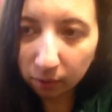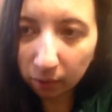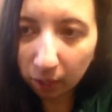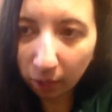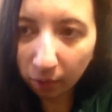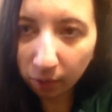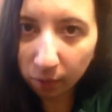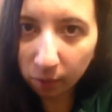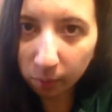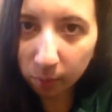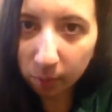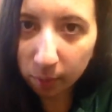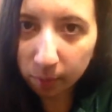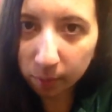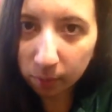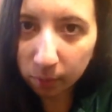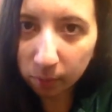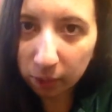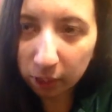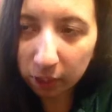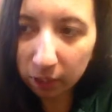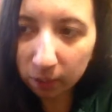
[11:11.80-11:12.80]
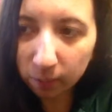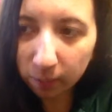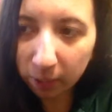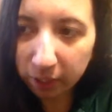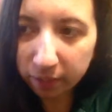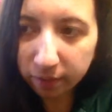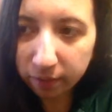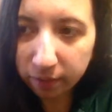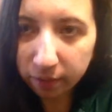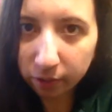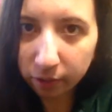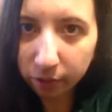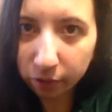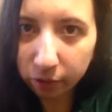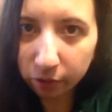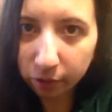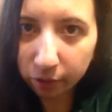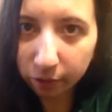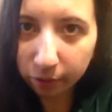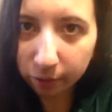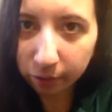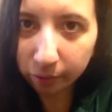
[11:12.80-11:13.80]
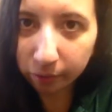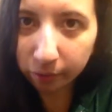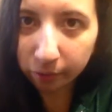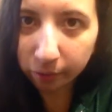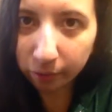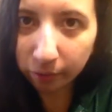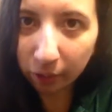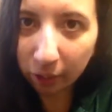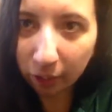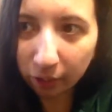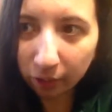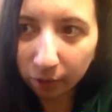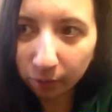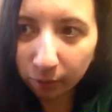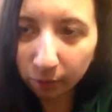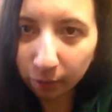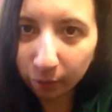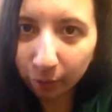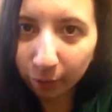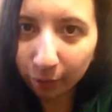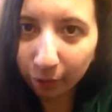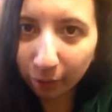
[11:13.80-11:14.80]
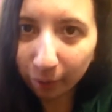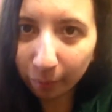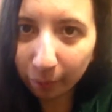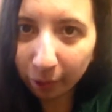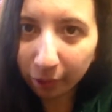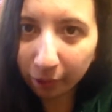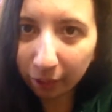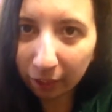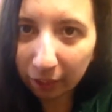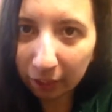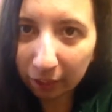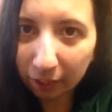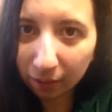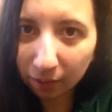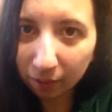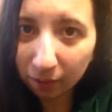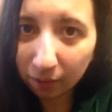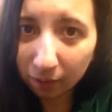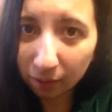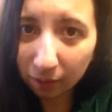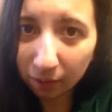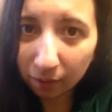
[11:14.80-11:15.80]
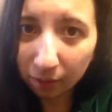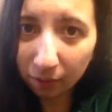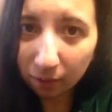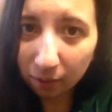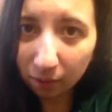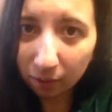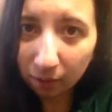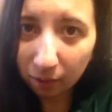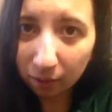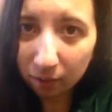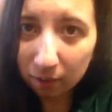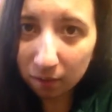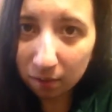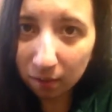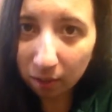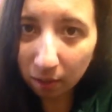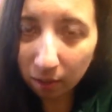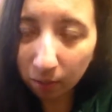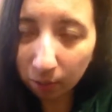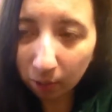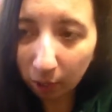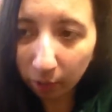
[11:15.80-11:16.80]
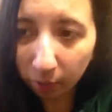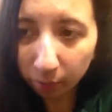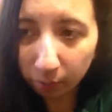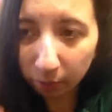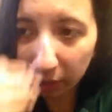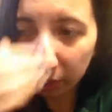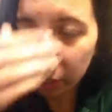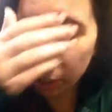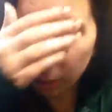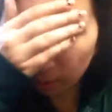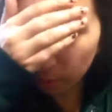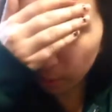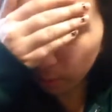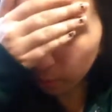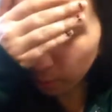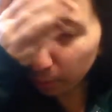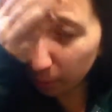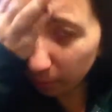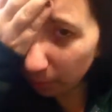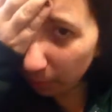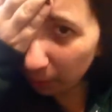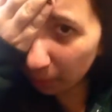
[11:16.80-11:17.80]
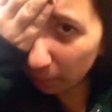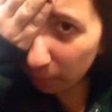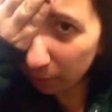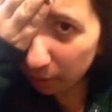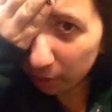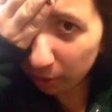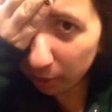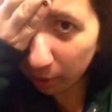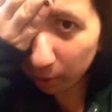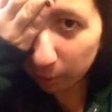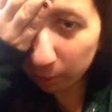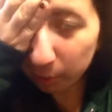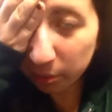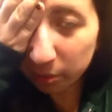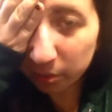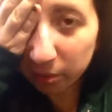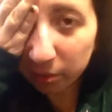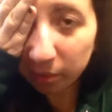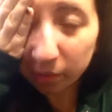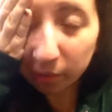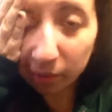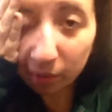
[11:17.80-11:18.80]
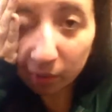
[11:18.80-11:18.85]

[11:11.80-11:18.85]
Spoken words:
after people read the message they'll kind of reappear again, because I don't have money to go out and buy more totes.